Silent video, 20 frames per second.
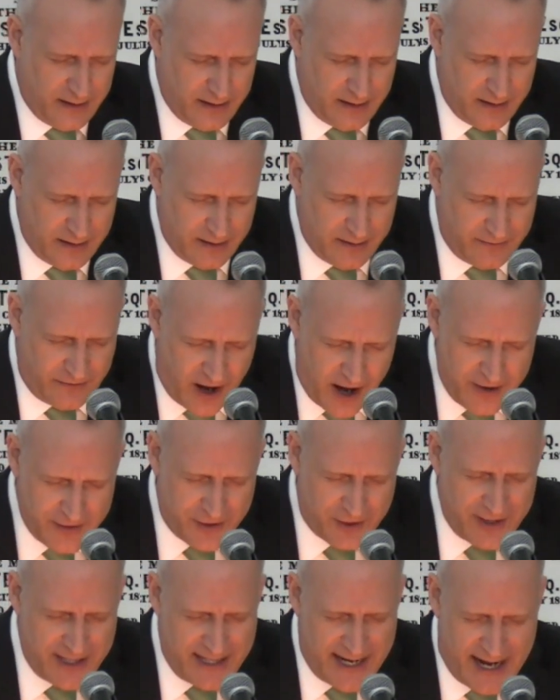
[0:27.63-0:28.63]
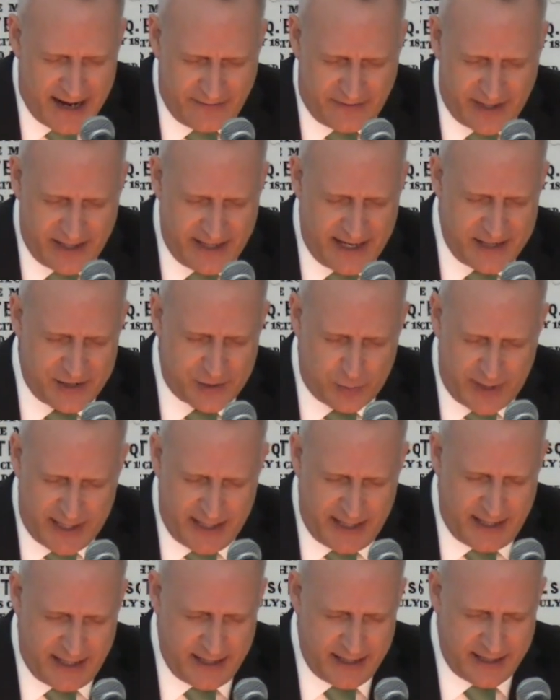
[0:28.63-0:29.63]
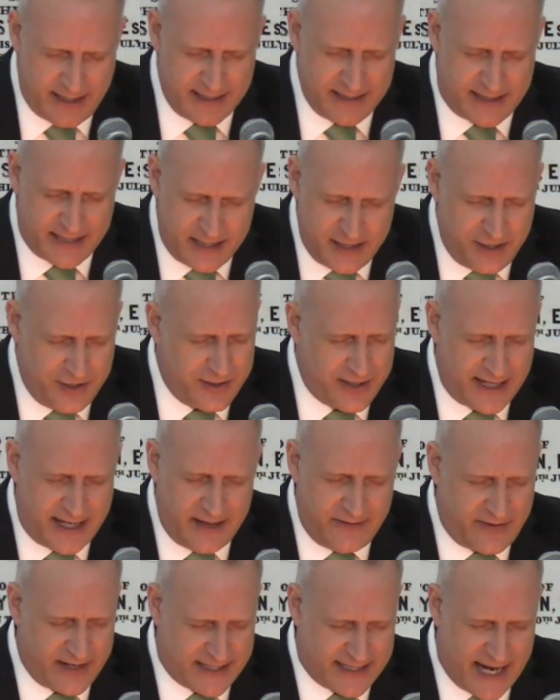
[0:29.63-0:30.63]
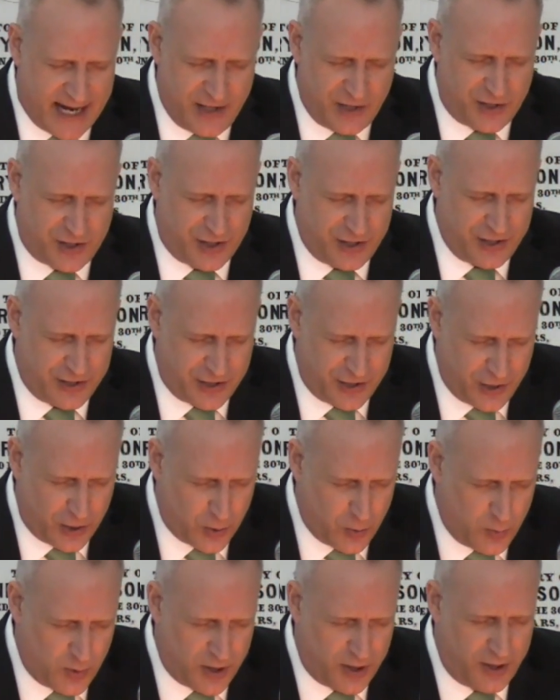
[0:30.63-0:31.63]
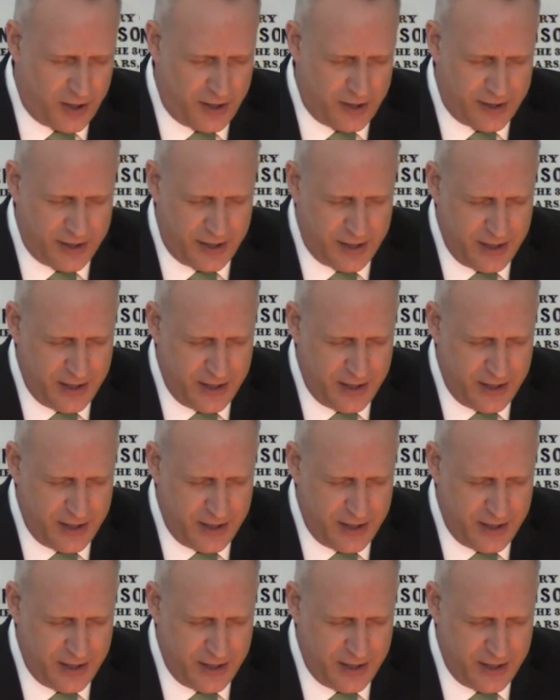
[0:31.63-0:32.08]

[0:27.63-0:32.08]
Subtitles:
Father in heaven, as we continue to give attention to your word,